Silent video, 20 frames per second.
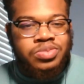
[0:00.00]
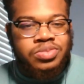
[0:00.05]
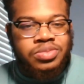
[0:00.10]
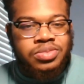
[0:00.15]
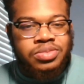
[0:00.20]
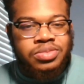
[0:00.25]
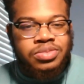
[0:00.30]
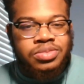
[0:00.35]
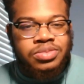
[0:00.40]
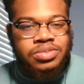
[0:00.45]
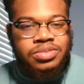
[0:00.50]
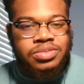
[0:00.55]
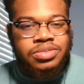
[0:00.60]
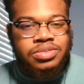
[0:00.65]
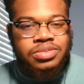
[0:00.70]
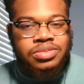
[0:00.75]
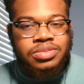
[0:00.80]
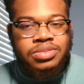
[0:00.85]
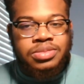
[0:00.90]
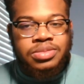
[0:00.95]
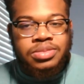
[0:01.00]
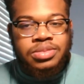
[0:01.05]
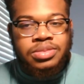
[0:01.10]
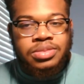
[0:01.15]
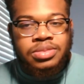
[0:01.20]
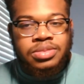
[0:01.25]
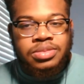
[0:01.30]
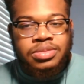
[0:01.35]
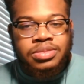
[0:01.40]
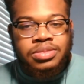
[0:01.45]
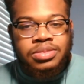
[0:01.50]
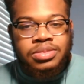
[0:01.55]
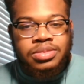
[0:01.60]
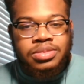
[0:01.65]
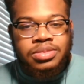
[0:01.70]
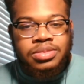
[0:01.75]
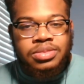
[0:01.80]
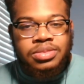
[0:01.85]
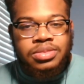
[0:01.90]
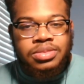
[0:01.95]

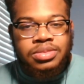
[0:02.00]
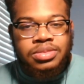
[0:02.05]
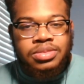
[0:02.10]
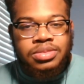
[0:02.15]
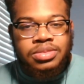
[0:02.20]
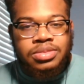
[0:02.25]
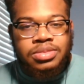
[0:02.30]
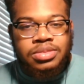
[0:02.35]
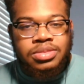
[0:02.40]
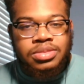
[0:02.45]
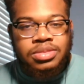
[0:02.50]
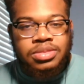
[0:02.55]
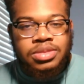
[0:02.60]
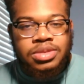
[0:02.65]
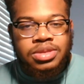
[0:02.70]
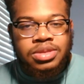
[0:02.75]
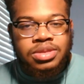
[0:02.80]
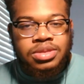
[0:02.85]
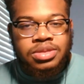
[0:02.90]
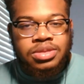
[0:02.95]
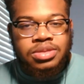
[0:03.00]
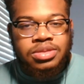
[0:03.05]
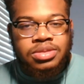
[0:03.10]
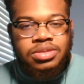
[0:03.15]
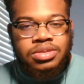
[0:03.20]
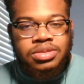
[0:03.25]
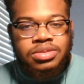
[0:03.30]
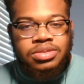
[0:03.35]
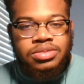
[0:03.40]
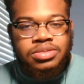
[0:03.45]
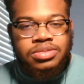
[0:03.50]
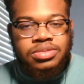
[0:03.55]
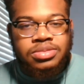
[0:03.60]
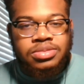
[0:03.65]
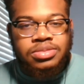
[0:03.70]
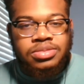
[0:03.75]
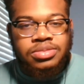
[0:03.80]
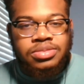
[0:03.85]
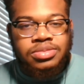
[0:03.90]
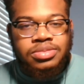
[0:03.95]

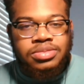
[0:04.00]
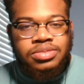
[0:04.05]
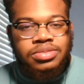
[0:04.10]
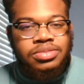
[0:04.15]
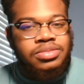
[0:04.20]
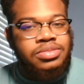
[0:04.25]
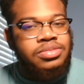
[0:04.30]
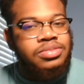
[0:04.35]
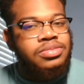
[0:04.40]
Nothing is said.